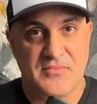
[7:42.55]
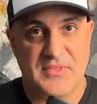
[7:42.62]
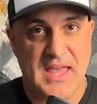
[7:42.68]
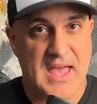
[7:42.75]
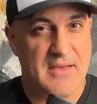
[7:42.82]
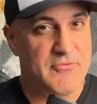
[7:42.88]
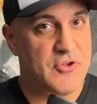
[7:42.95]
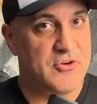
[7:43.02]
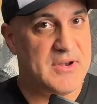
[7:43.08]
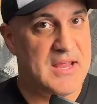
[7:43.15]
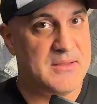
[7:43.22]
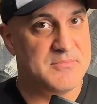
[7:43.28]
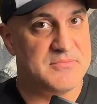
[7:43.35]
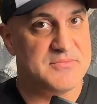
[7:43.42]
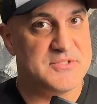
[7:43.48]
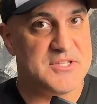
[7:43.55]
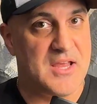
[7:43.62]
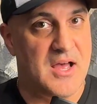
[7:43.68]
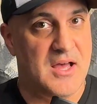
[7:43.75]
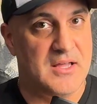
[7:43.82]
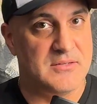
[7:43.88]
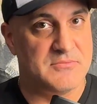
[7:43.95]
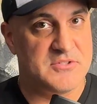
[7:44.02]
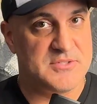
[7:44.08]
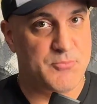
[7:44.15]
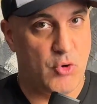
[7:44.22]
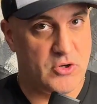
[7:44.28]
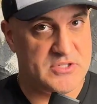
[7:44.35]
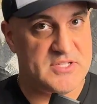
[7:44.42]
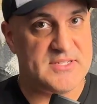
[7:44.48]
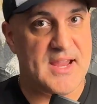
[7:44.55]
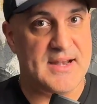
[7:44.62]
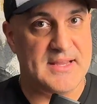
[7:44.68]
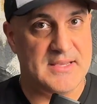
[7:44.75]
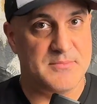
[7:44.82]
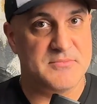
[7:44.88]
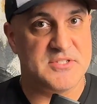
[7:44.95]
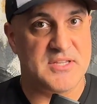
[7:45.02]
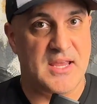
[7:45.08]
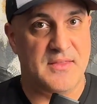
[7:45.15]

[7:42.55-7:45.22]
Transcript: They have their names on sports stadiums